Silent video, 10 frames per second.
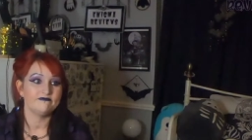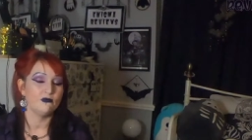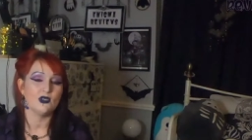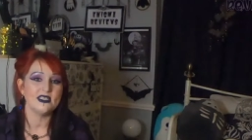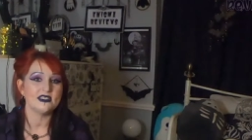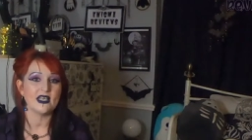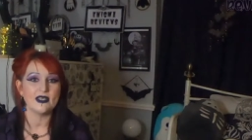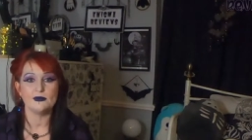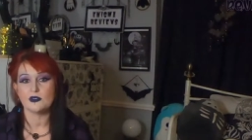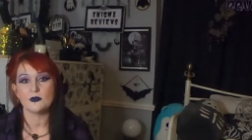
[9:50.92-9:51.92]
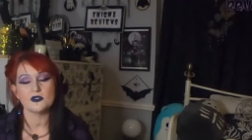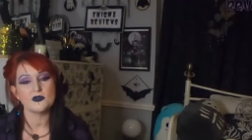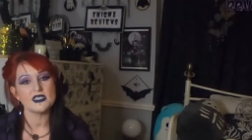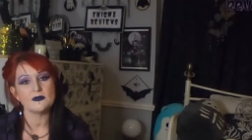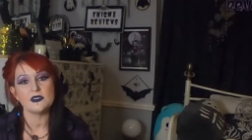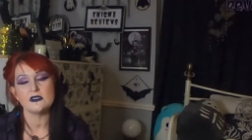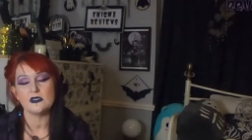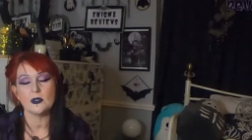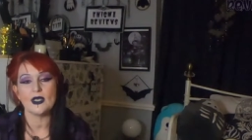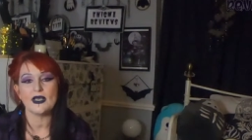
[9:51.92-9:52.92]
money's tight, it's coming up to Christmas,
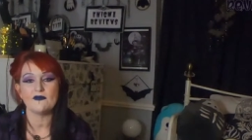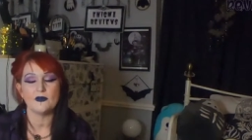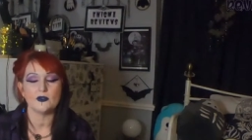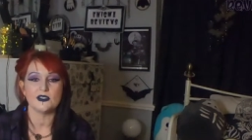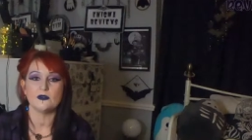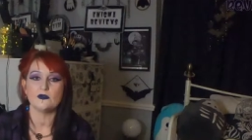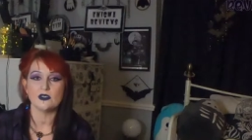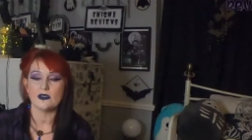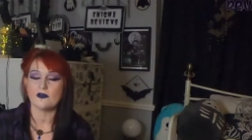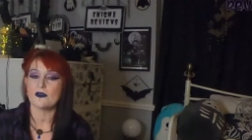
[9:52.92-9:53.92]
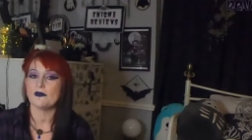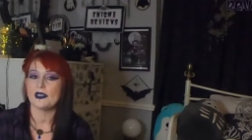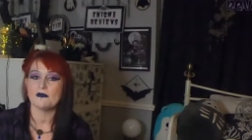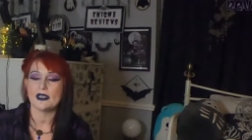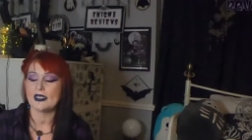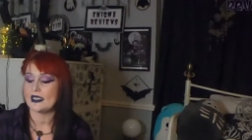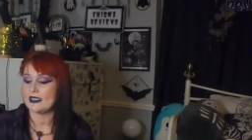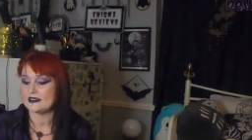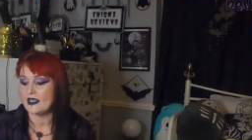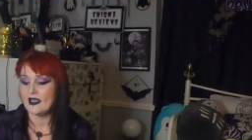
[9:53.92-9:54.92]
you know, I have 4 children, I've got 3
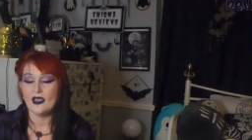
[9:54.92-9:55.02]
grandkids.